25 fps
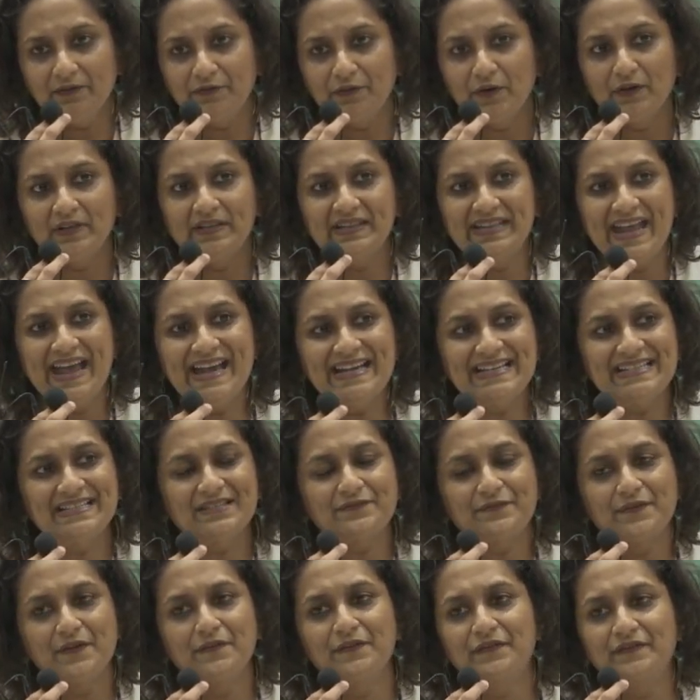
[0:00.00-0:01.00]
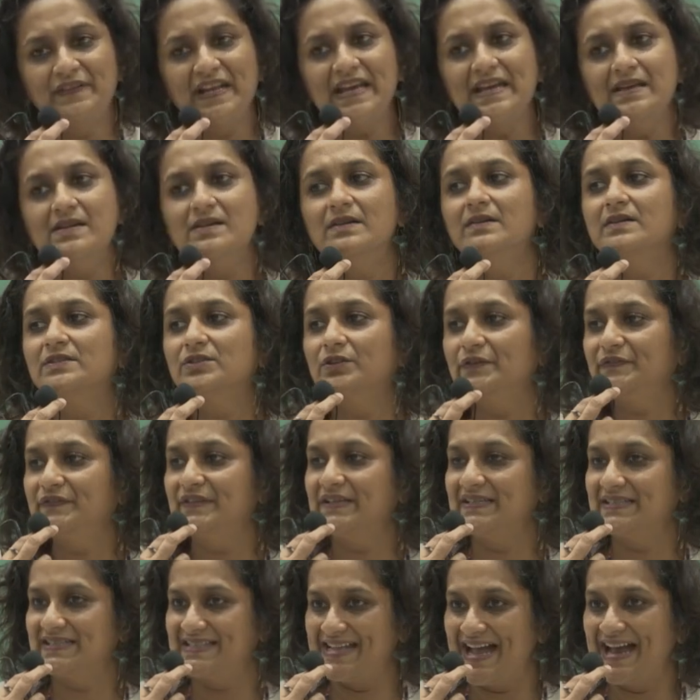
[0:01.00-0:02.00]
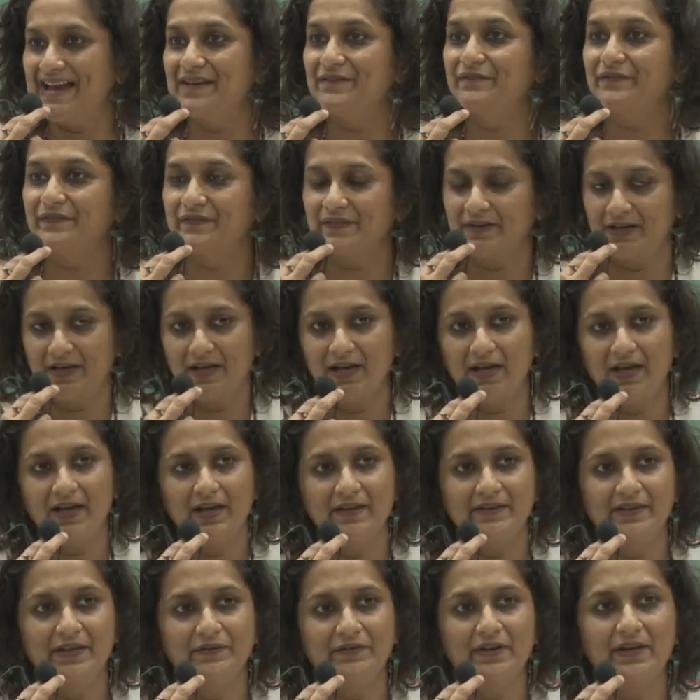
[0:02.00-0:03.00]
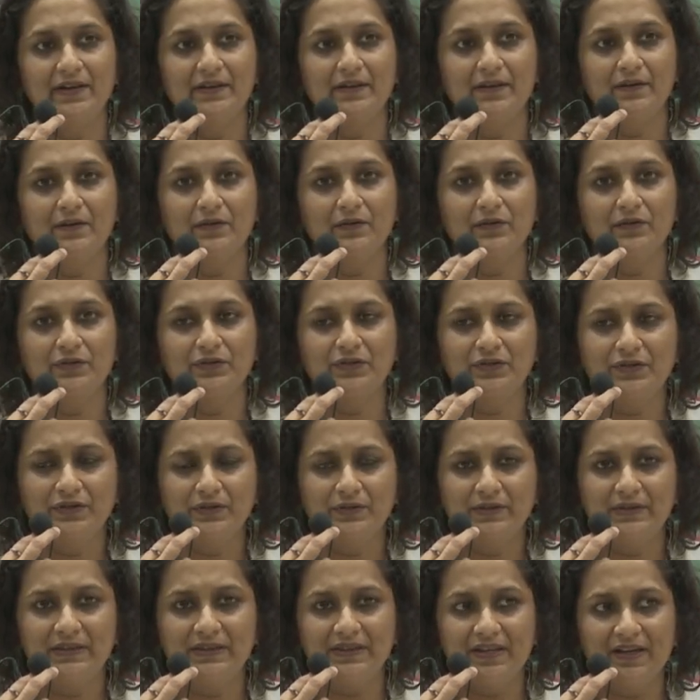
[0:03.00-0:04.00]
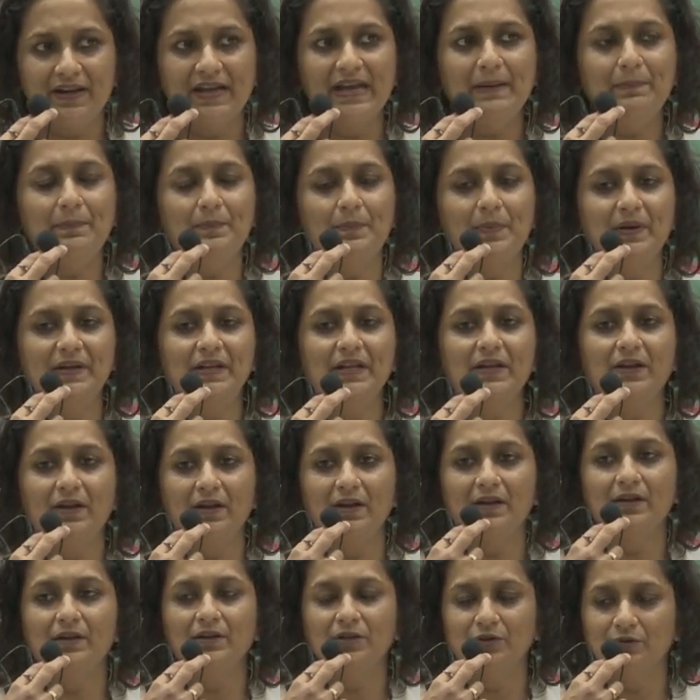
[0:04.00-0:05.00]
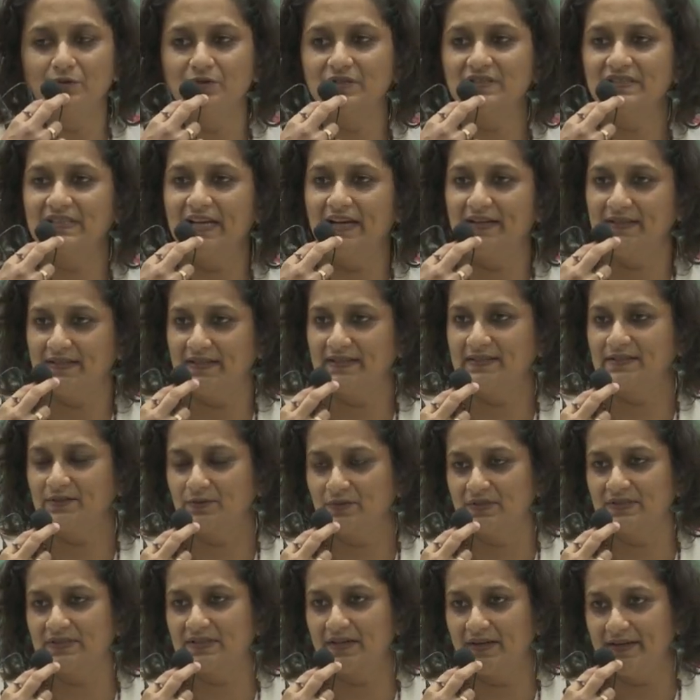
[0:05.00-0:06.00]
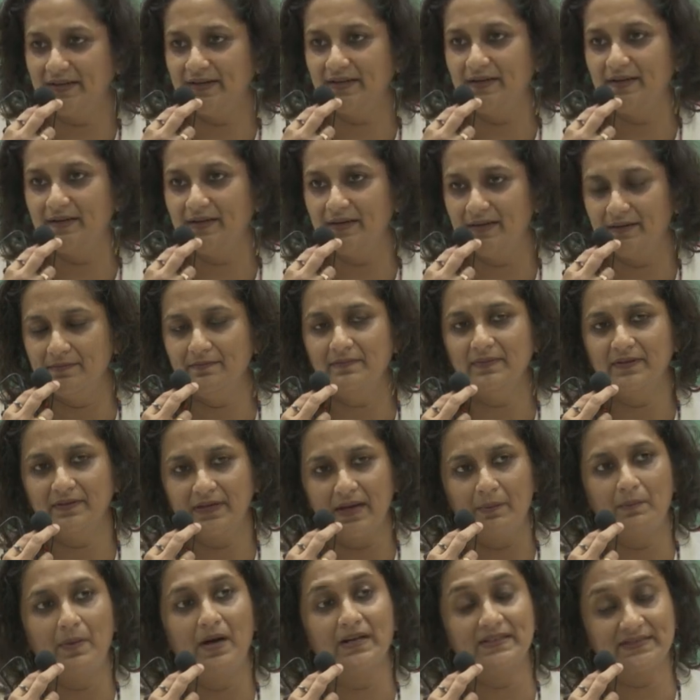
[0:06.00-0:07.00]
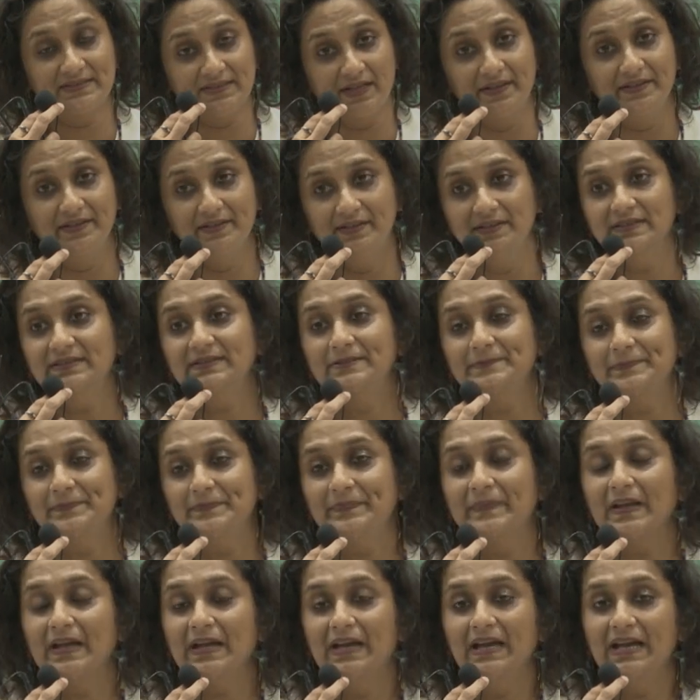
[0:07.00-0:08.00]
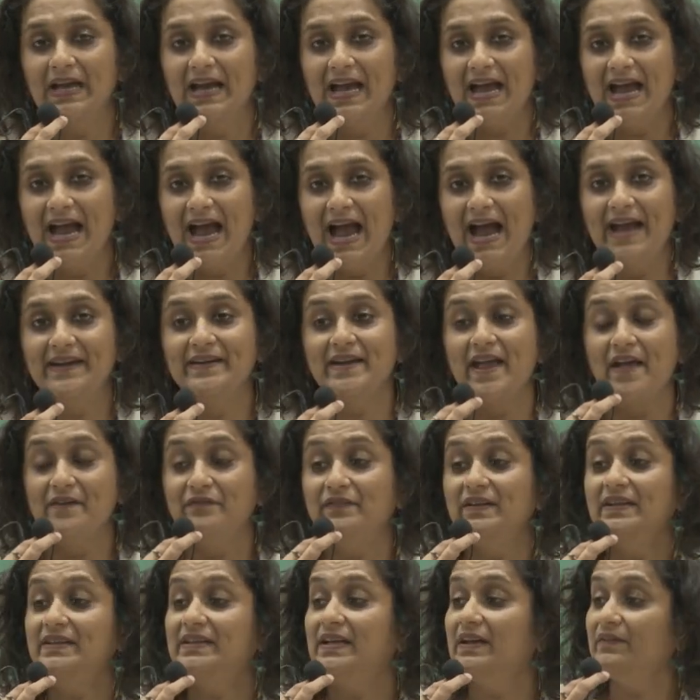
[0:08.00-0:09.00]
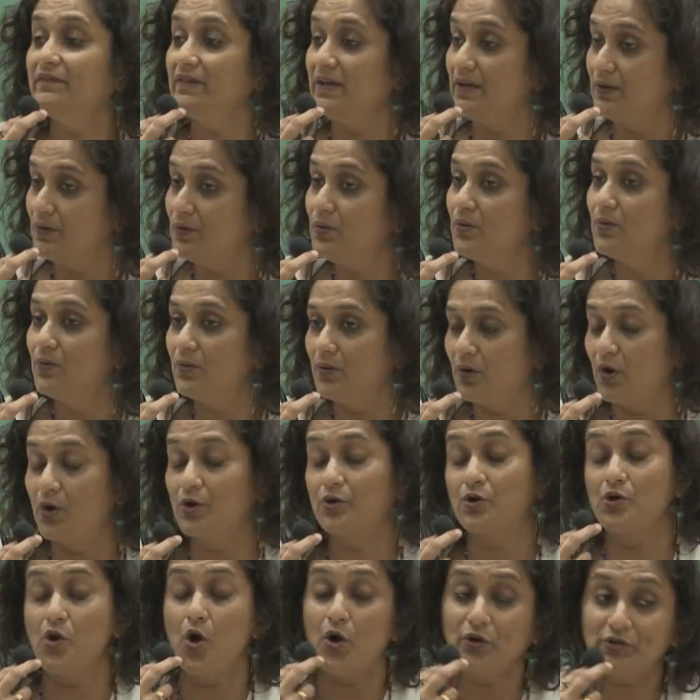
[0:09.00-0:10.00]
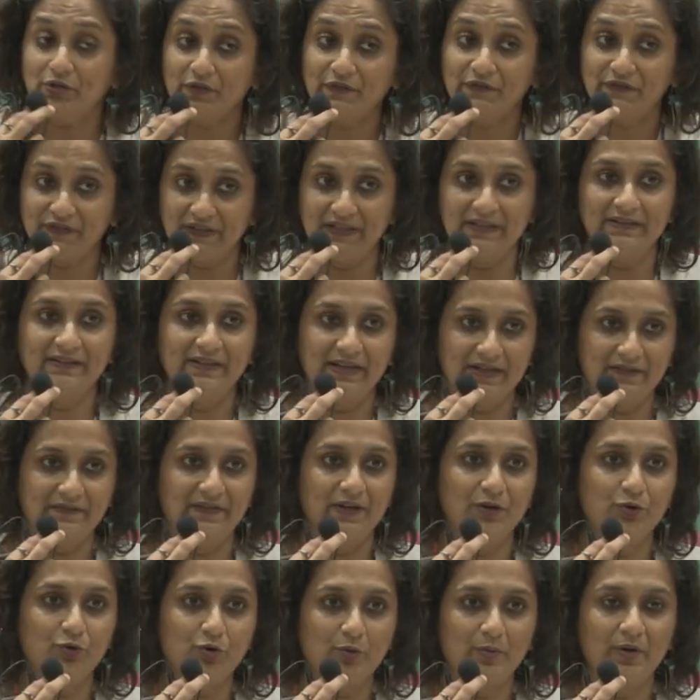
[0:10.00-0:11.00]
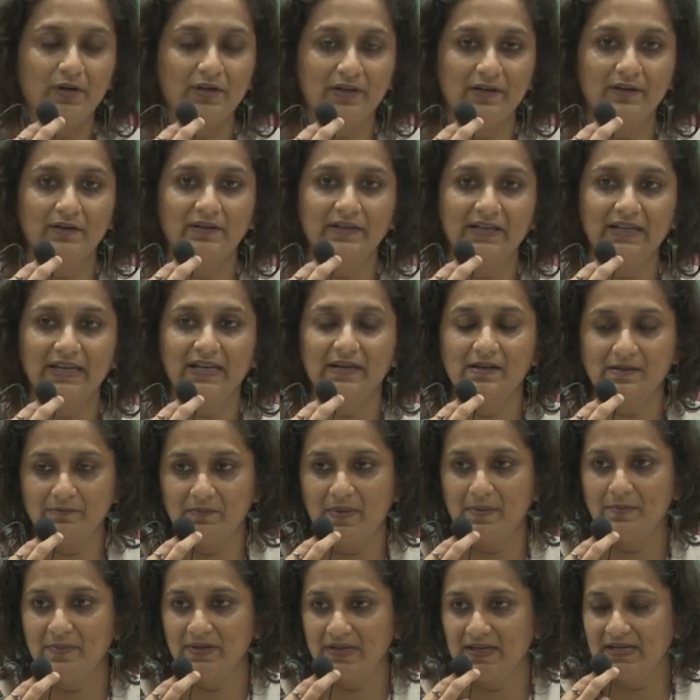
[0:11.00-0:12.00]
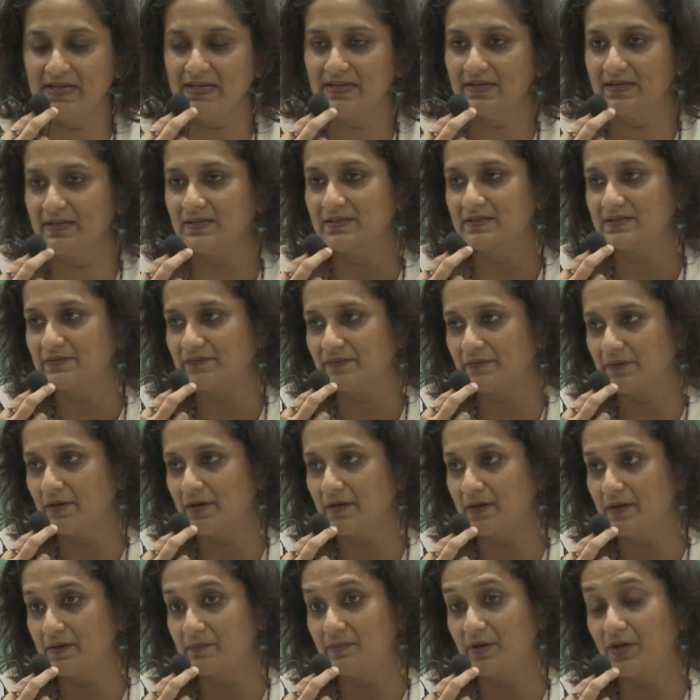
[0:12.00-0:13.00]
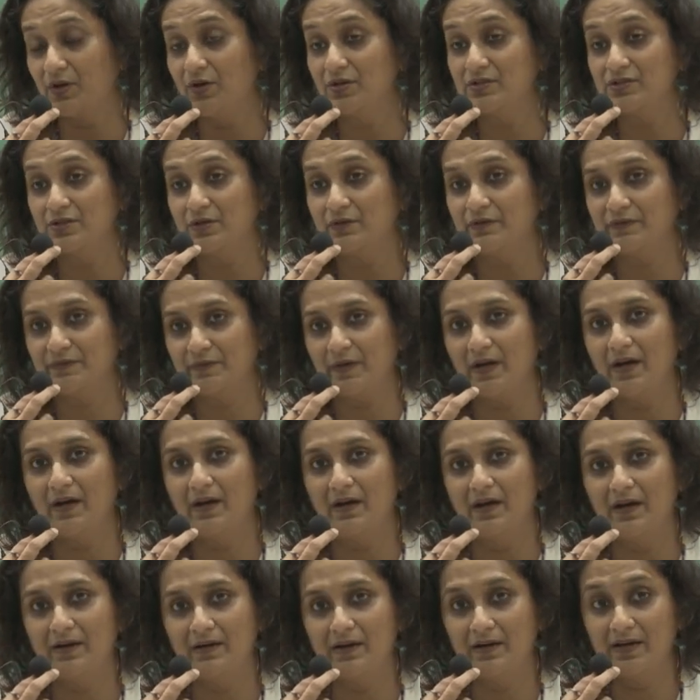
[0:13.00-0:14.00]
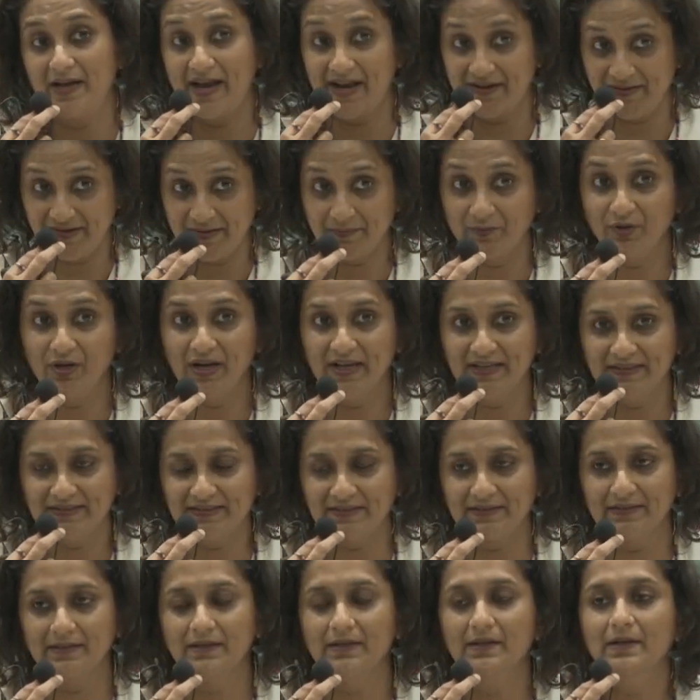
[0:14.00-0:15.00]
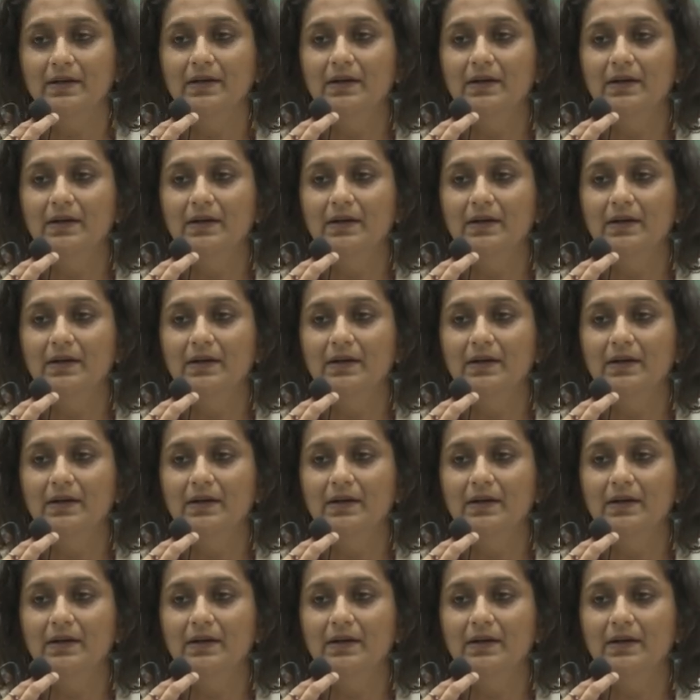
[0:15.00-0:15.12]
for next 50 years of his life there were 3 particular neuroscientists who studied him amongst others, and everything we know or lot of it that we know about learning and memory is because of Henry Molaison.